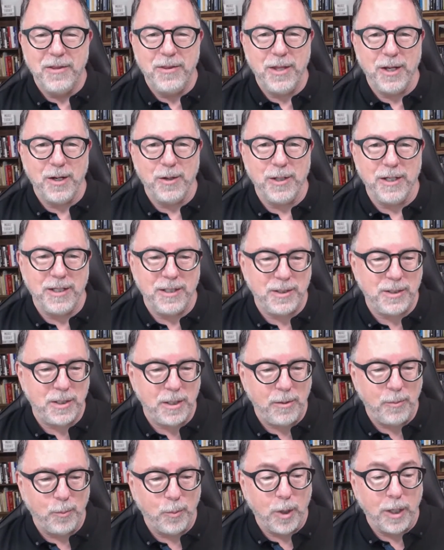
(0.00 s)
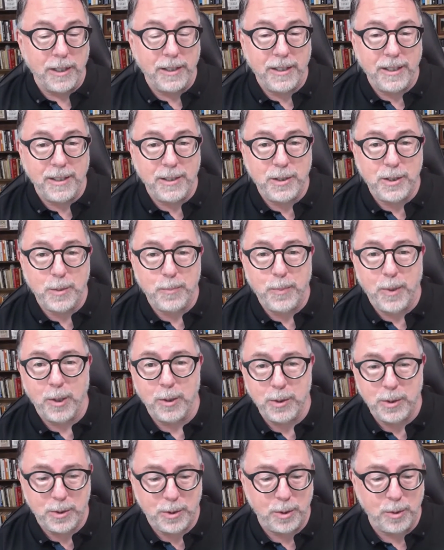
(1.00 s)
There is what is
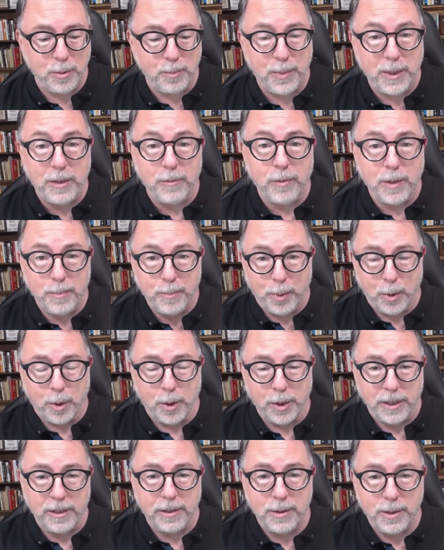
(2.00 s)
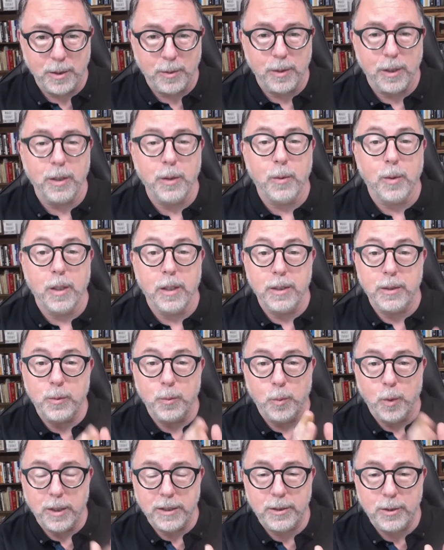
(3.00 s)
supposed to be reported. So in other words,
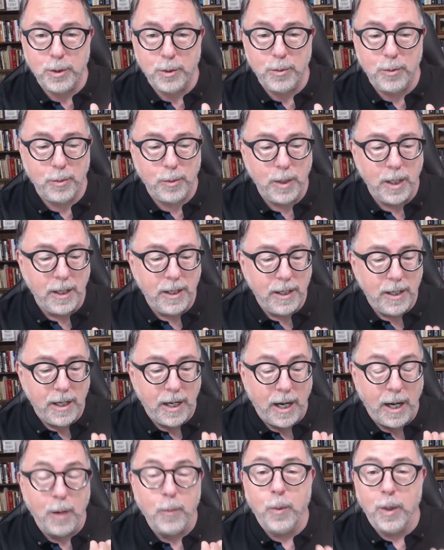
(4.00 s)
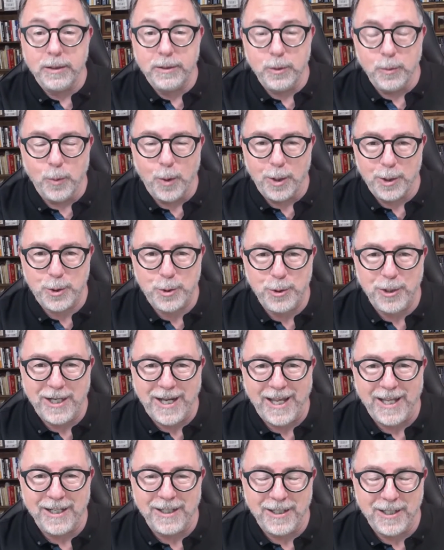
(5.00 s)
what do uh, what do Wall Street
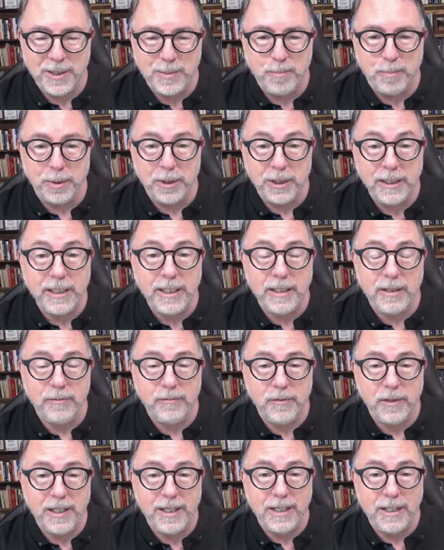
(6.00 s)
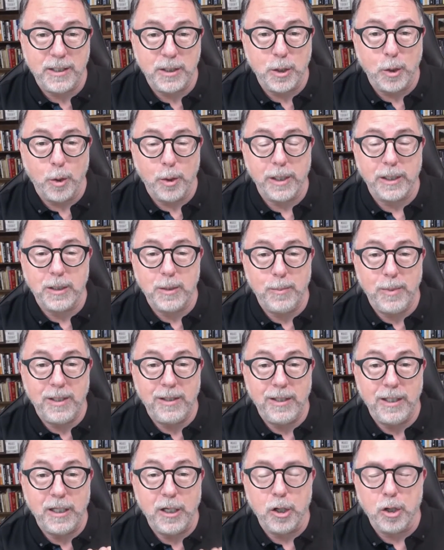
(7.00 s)
analysts believe is going to
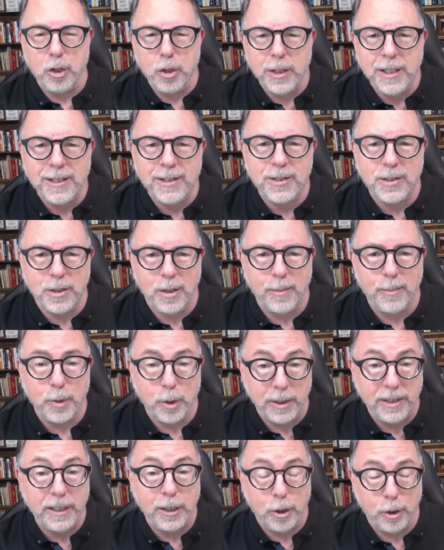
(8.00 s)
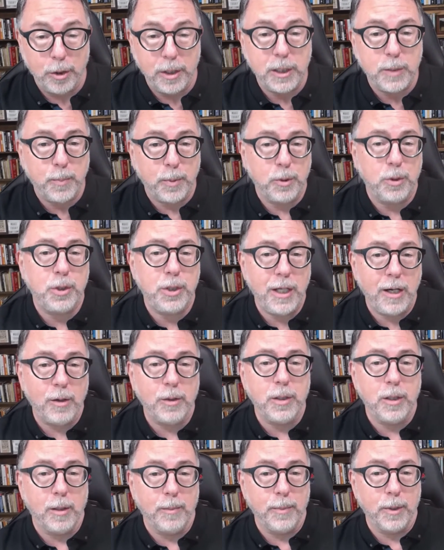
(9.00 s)
be the earnings number and the earnings per
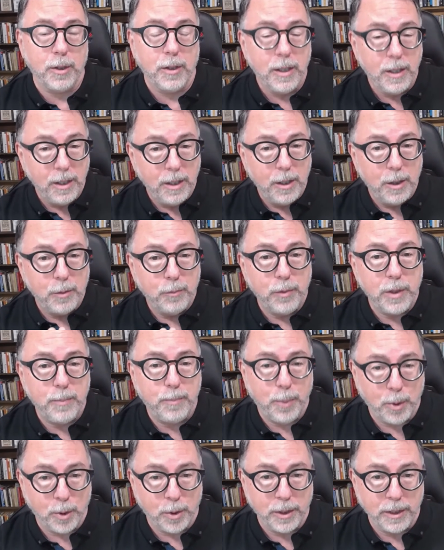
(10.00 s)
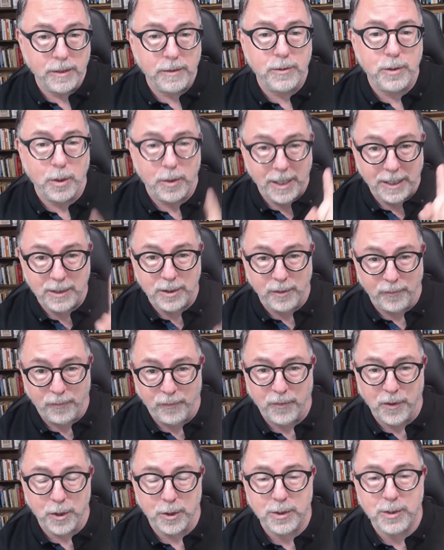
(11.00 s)
share number reported? So that's the
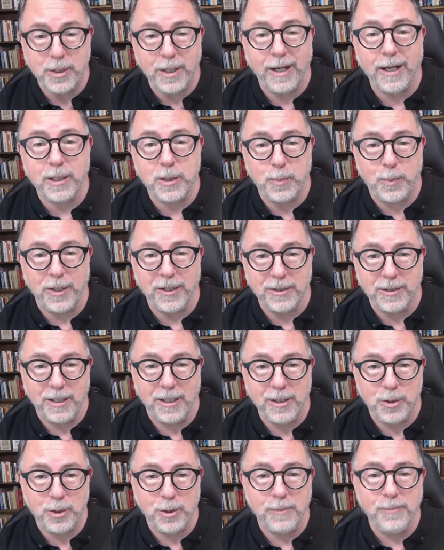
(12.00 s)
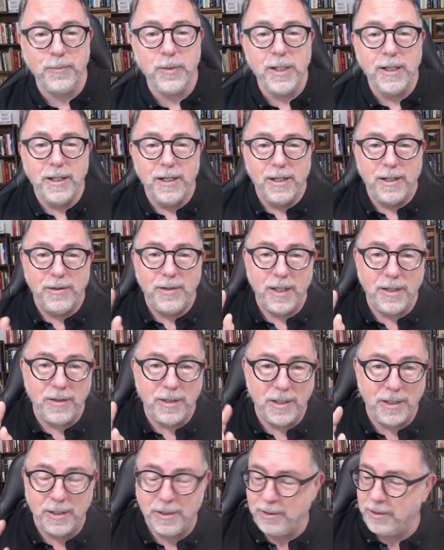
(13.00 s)
first expectation. Then
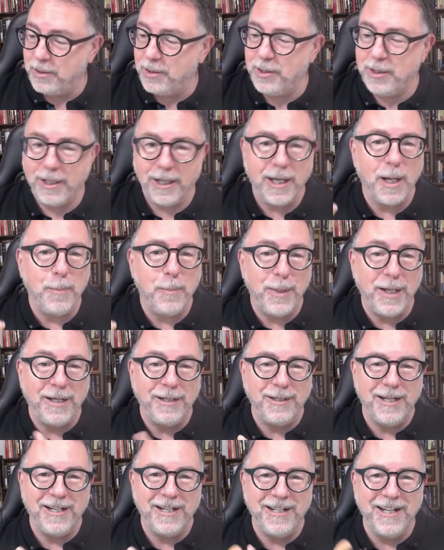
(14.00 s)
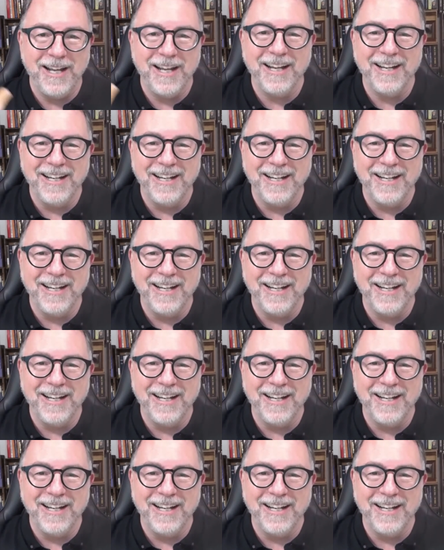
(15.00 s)
the I got a band-aid.